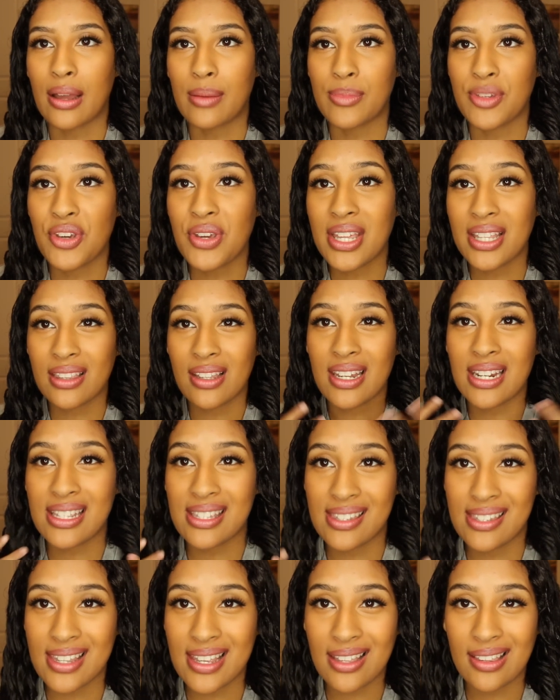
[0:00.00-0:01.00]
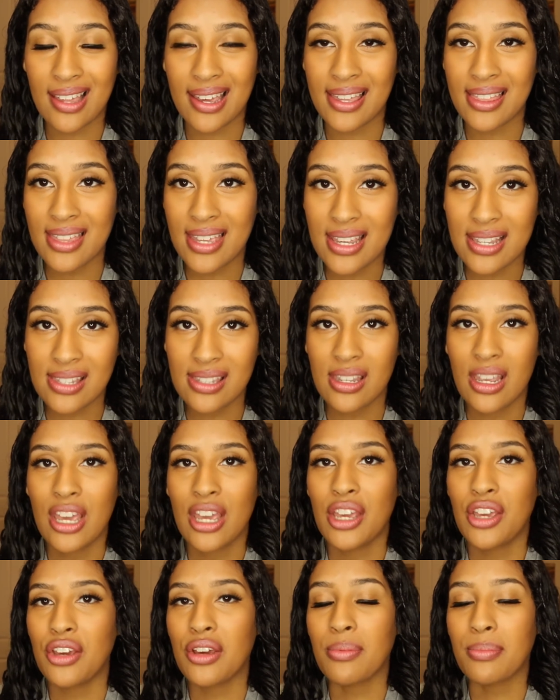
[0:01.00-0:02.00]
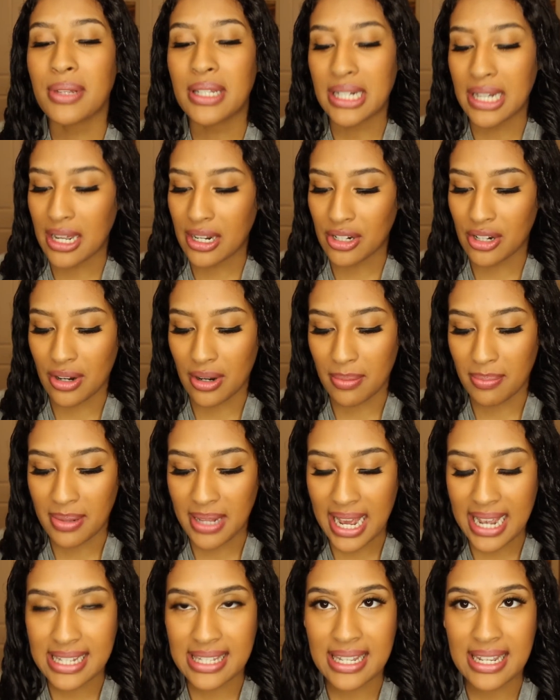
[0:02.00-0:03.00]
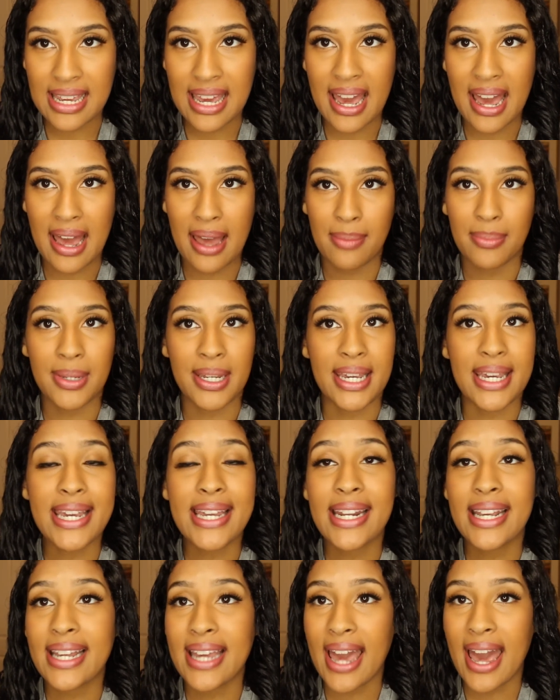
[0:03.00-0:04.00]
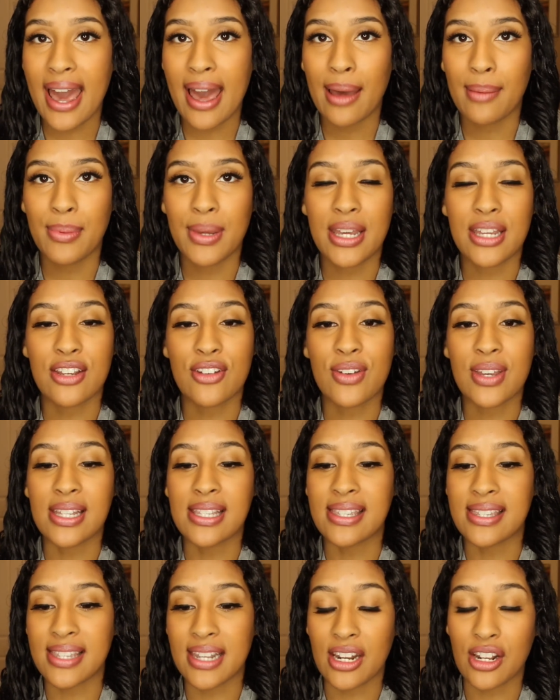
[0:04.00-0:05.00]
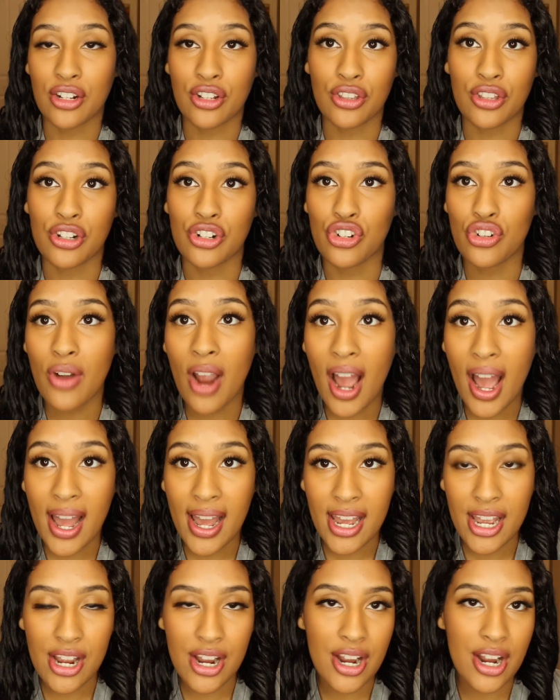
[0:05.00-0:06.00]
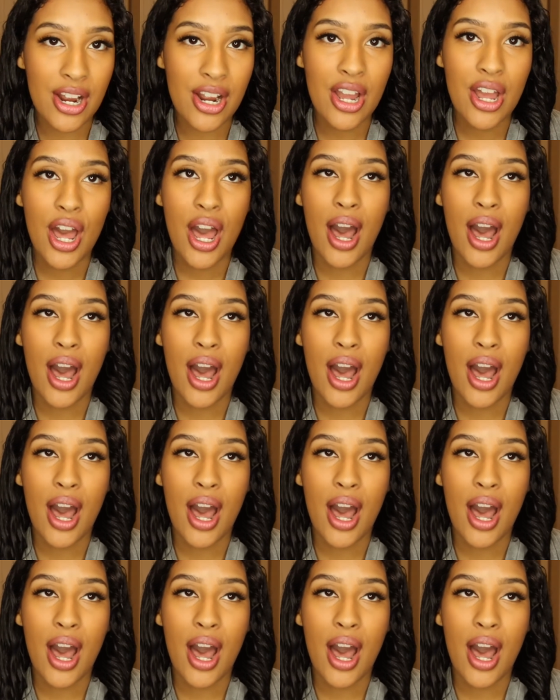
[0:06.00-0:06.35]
You can let it sit like this. You can put it under a plastic cap, a heated cap, and you can sit under the dryer.